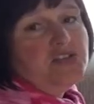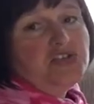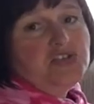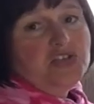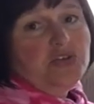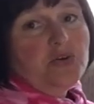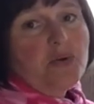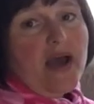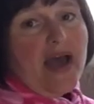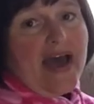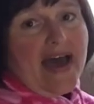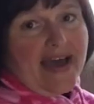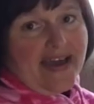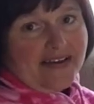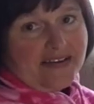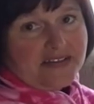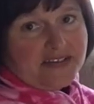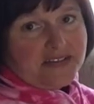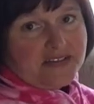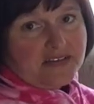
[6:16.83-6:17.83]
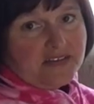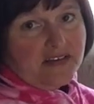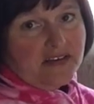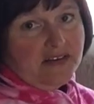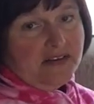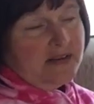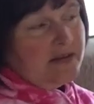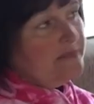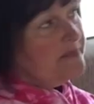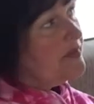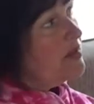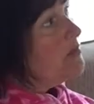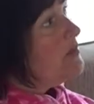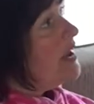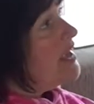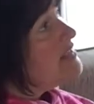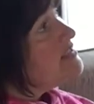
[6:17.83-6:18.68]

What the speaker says: 2x. Okay,